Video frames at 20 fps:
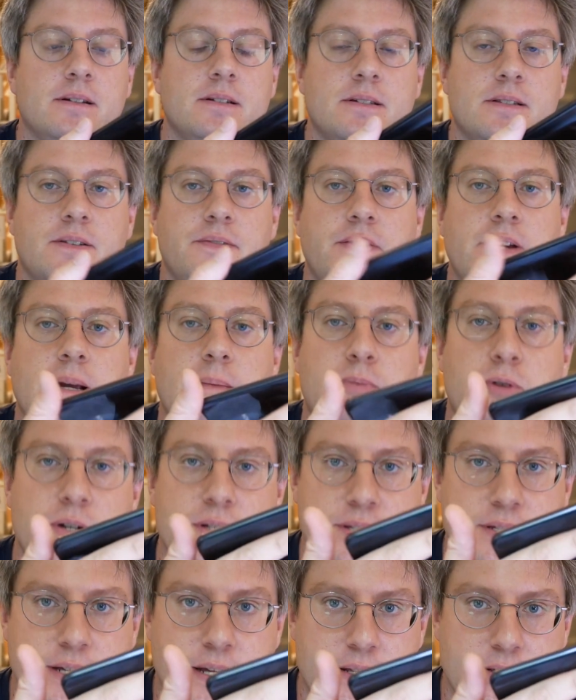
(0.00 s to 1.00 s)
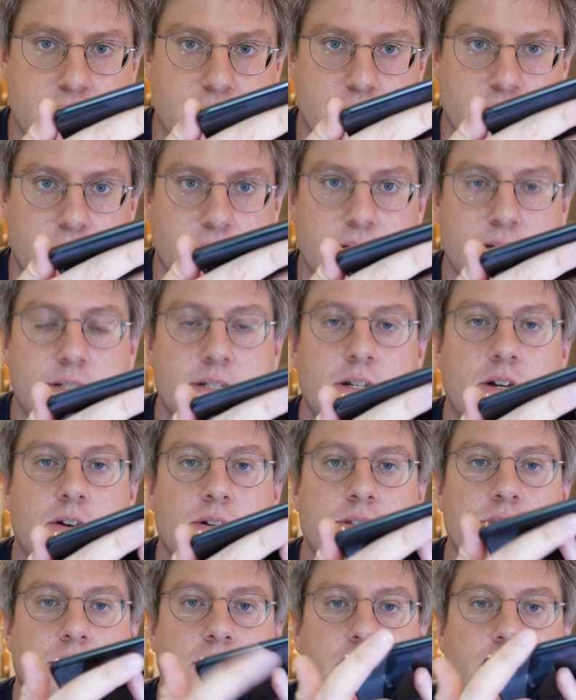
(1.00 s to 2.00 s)
the fingerprint sensor is now
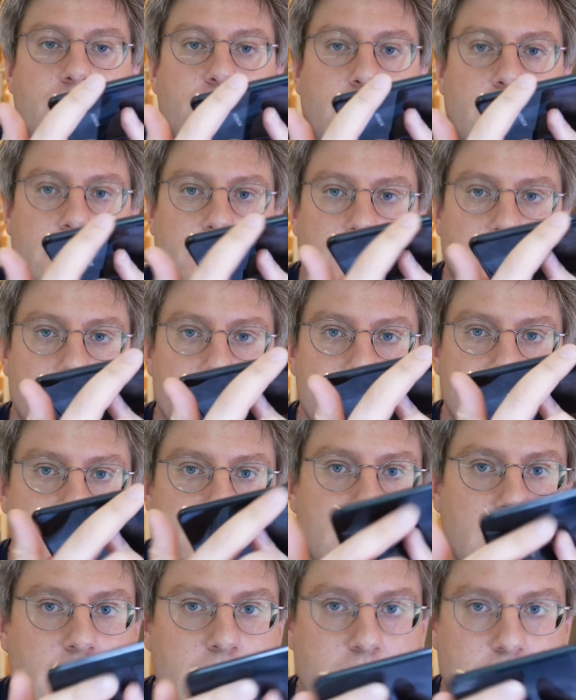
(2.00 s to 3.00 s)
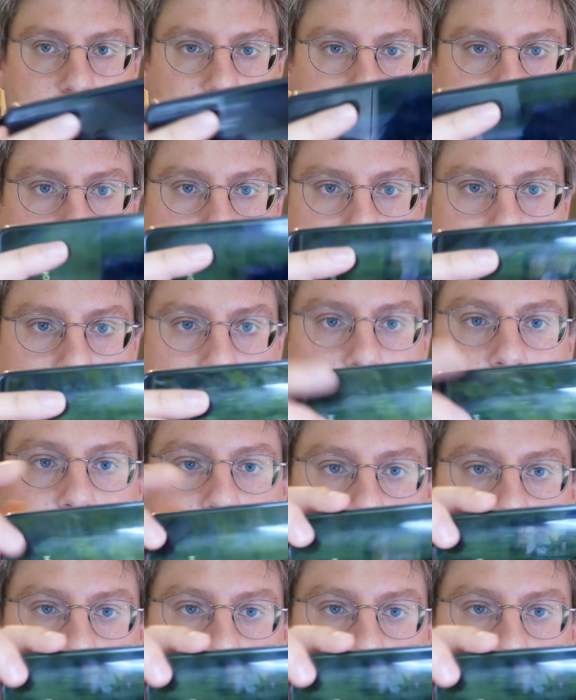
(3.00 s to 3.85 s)
in the on-off button on the side and it's cut